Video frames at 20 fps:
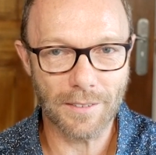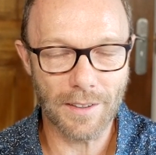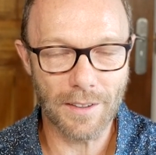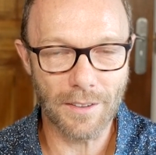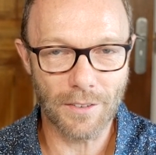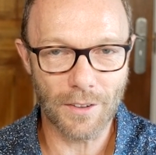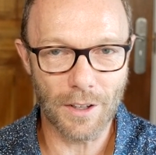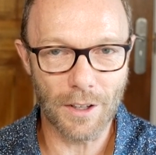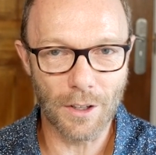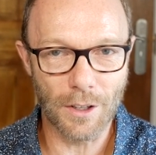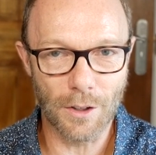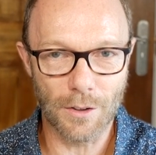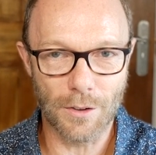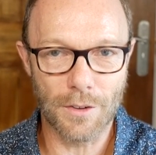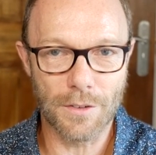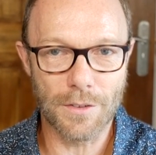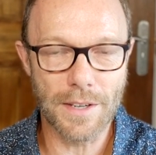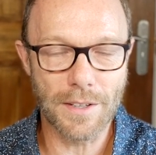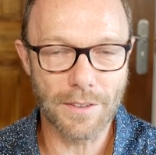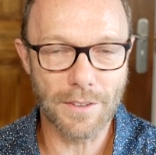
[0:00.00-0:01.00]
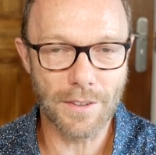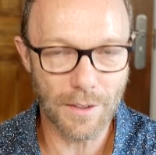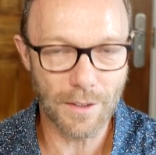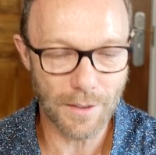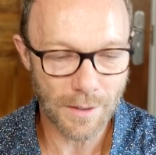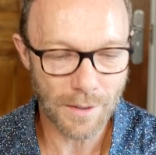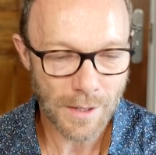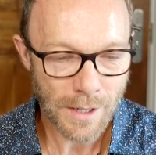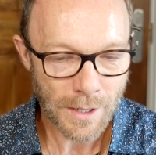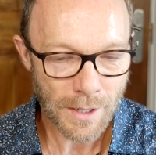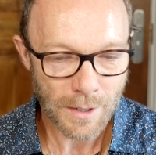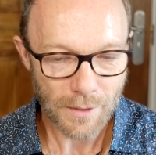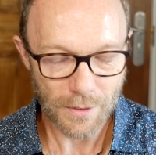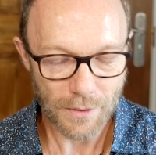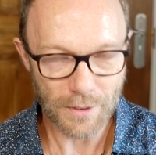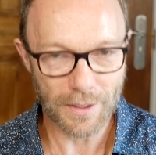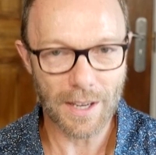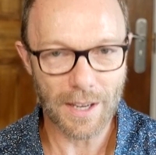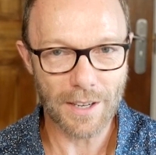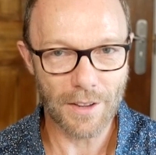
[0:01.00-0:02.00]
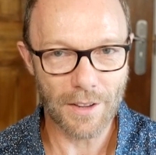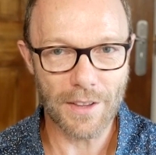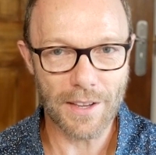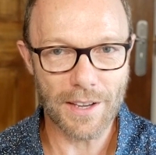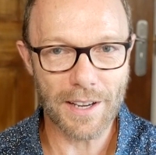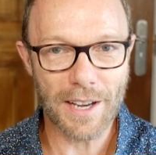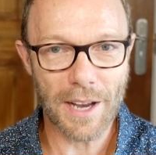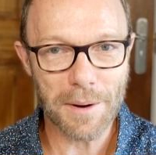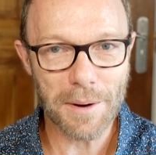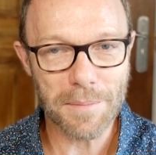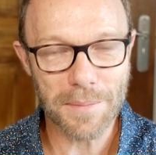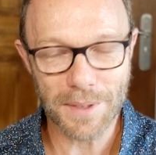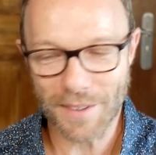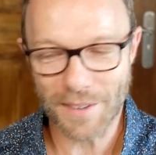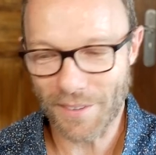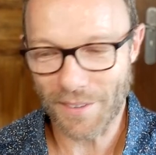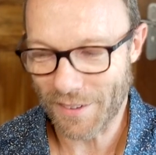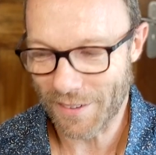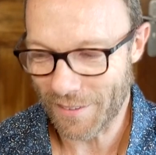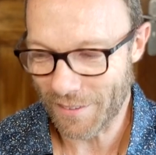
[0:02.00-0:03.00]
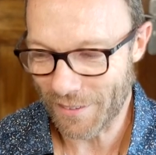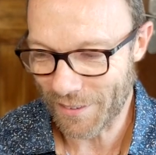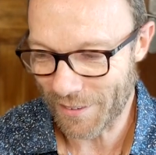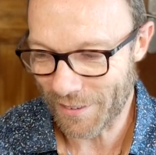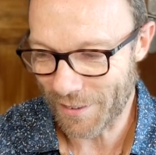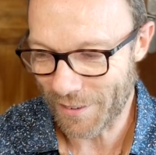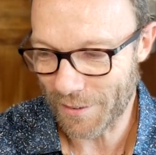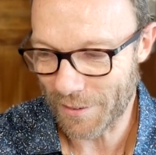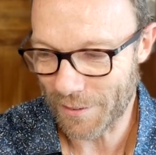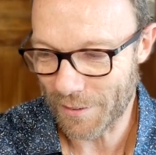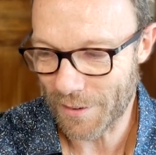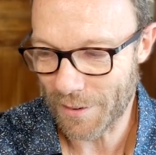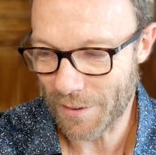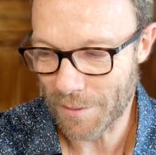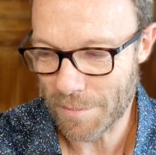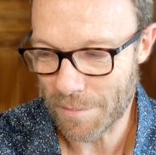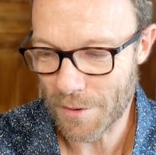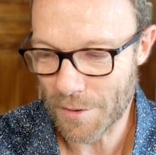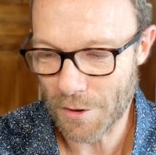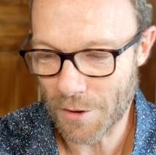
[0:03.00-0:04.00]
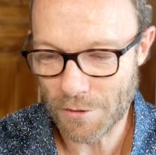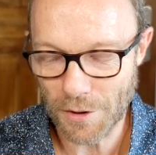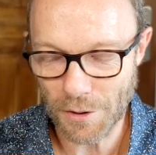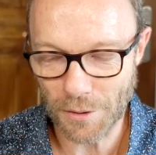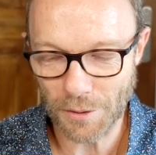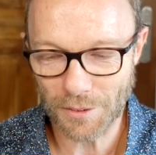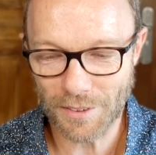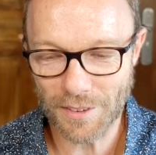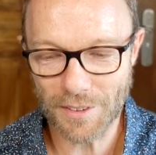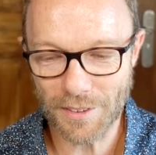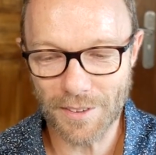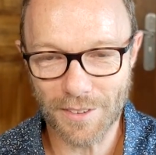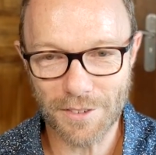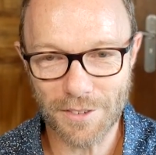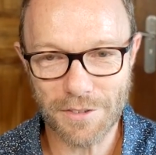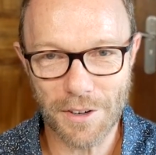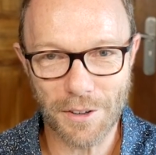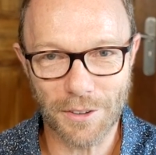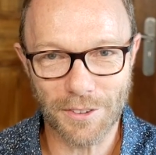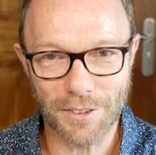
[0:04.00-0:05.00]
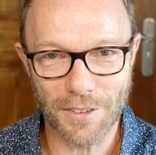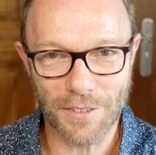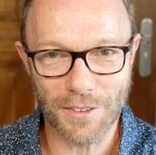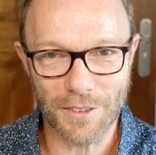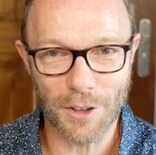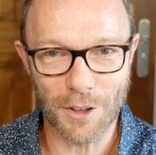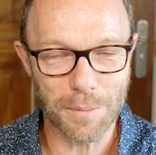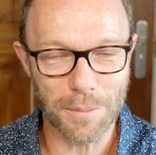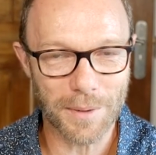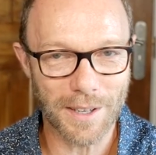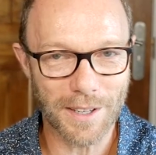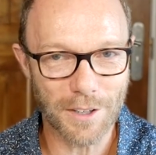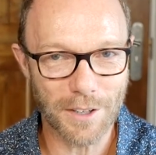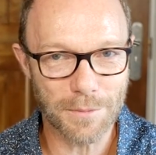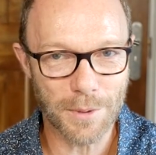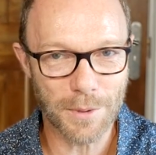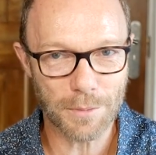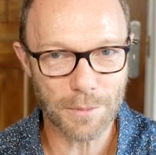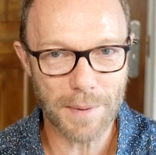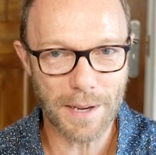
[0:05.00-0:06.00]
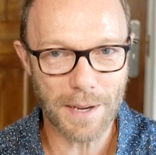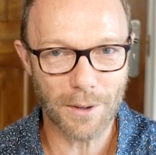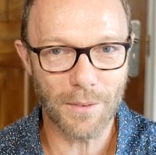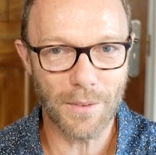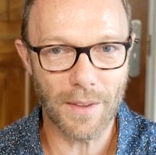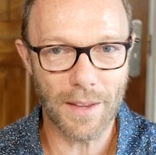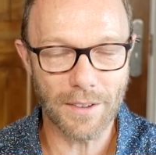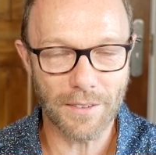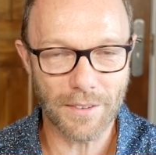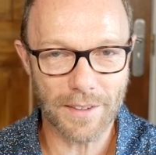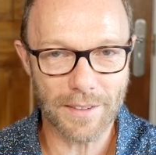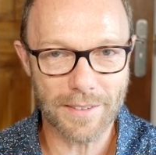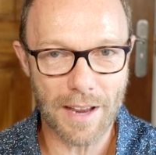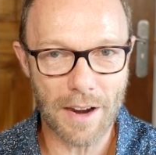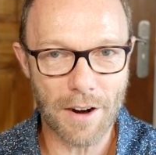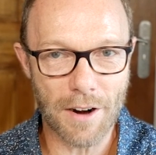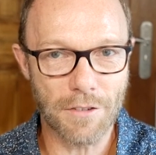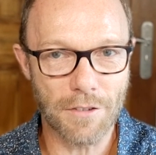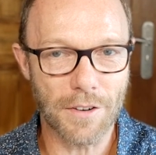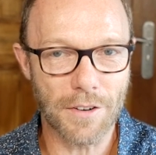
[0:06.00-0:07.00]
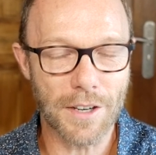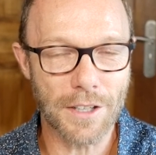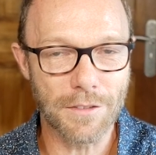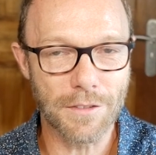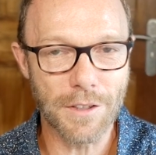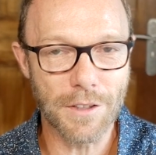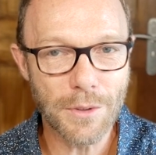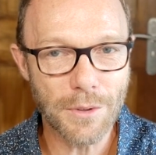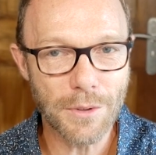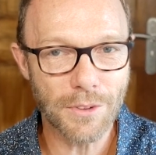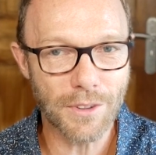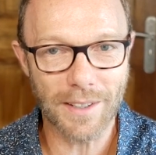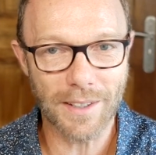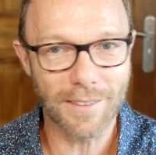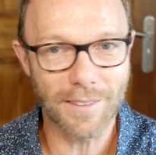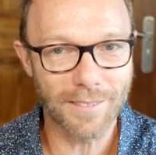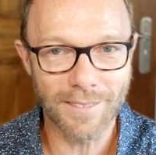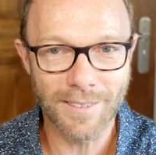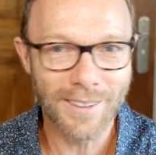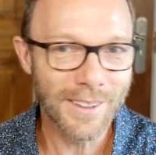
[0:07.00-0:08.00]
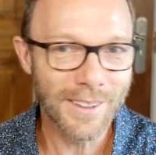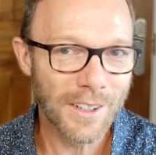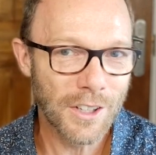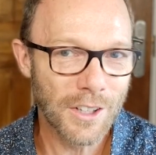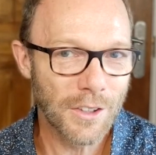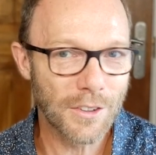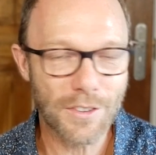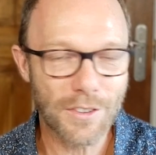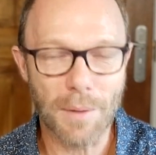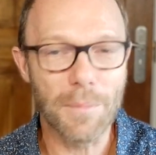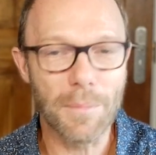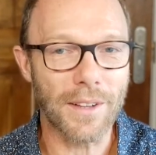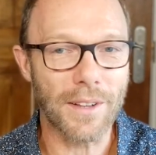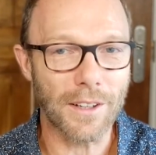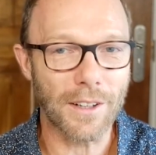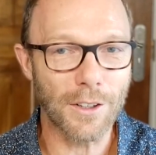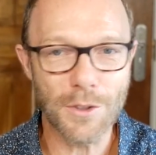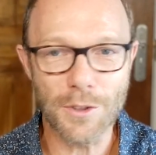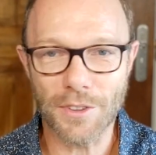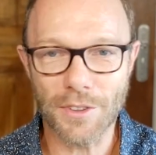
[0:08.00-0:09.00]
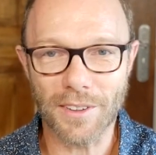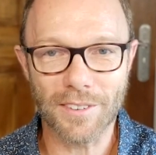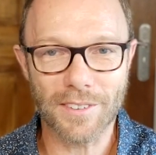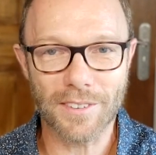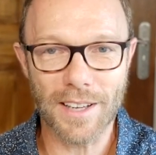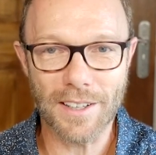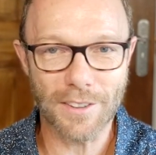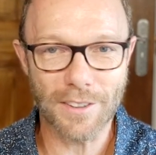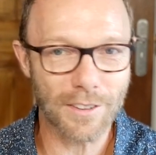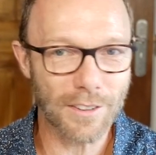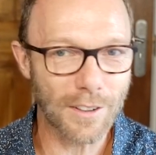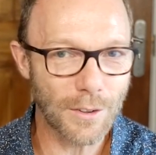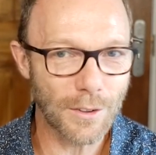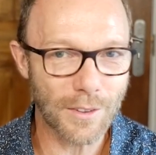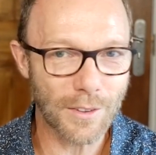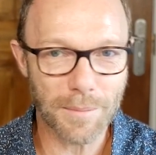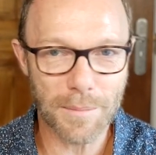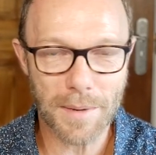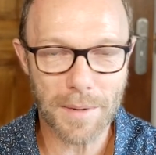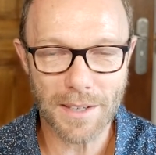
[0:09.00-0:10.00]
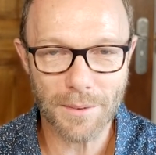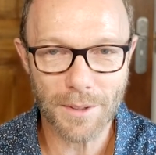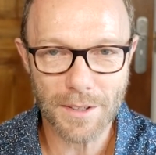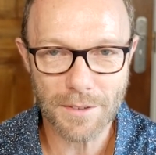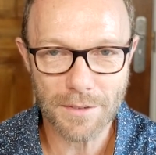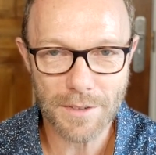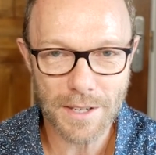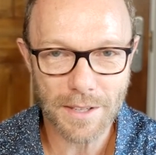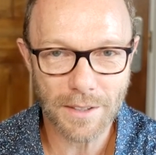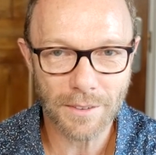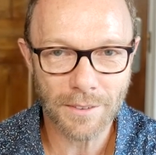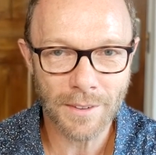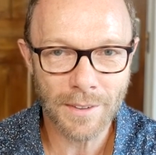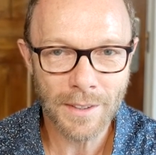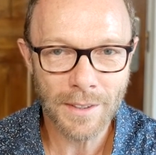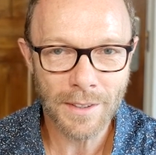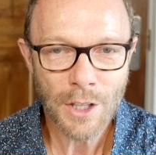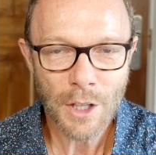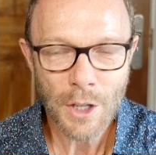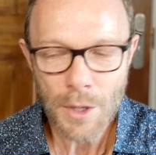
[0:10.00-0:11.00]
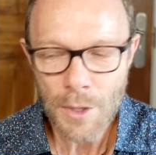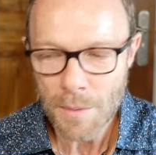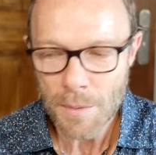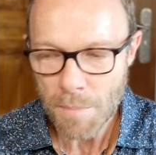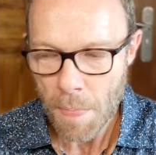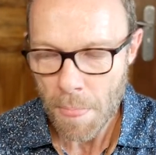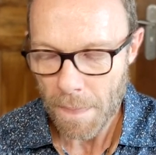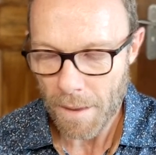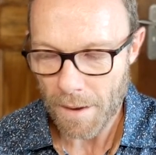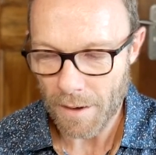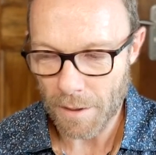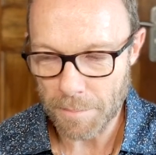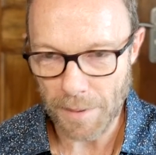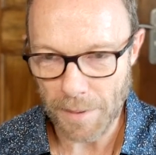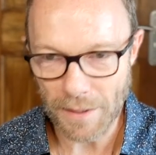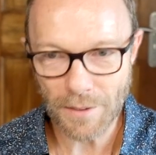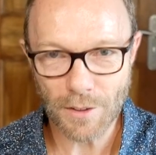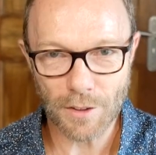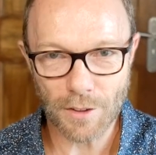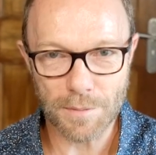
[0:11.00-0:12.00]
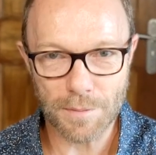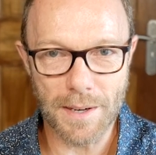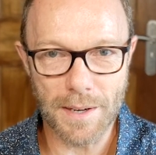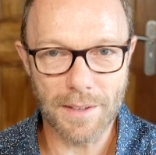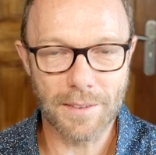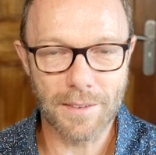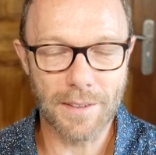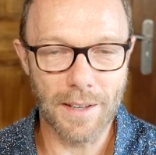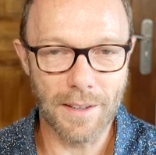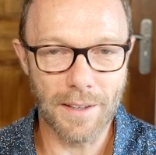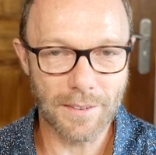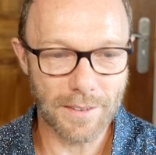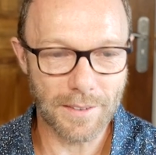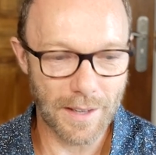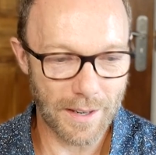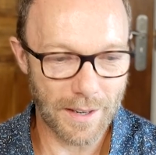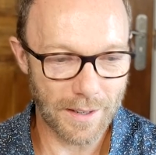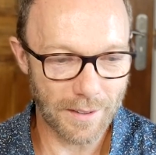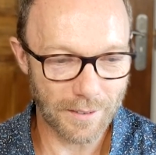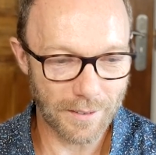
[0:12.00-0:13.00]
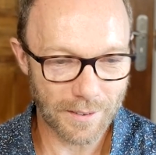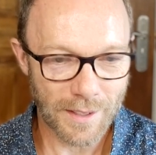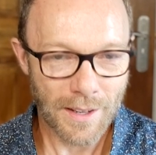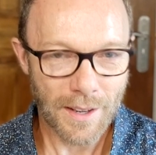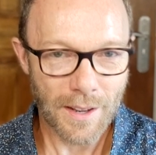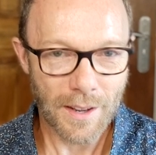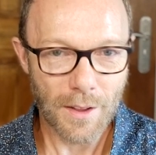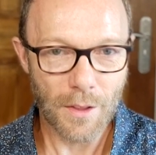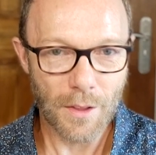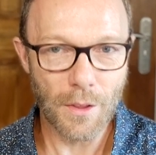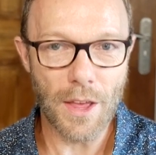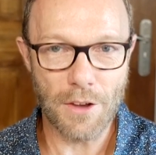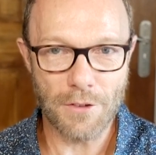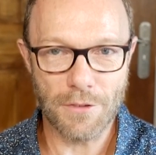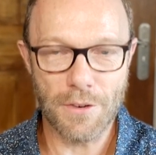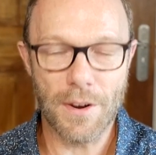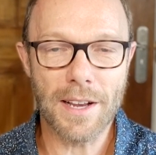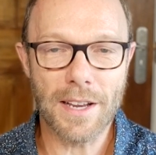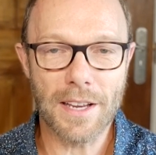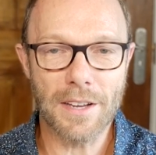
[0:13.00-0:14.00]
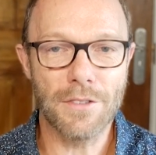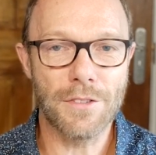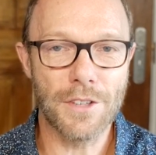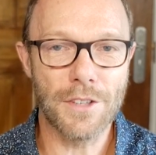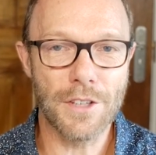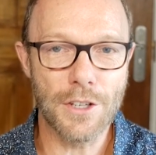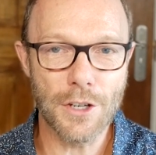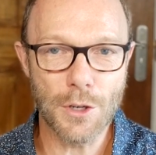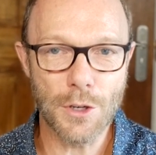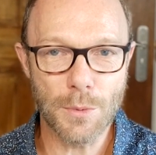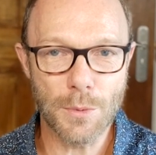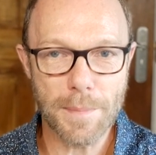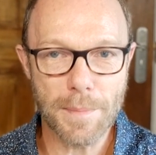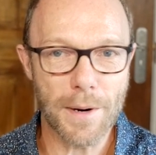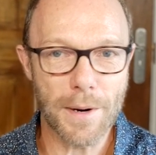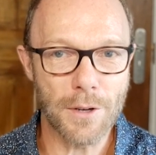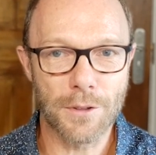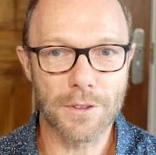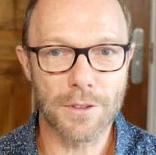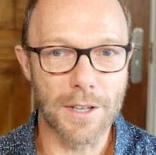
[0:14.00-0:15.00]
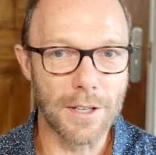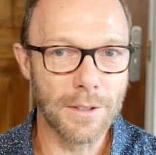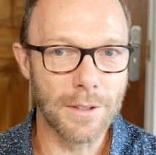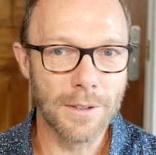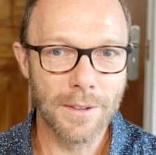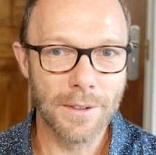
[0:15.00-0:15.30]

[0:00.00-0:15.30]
Is that a lot of the reason that the kind of the incumbent, the folks at the top kind of push back on that is they're terrified of losing something, losing status, losing money, whatever it is. An abundance mindset says, if I give to you, we both grow.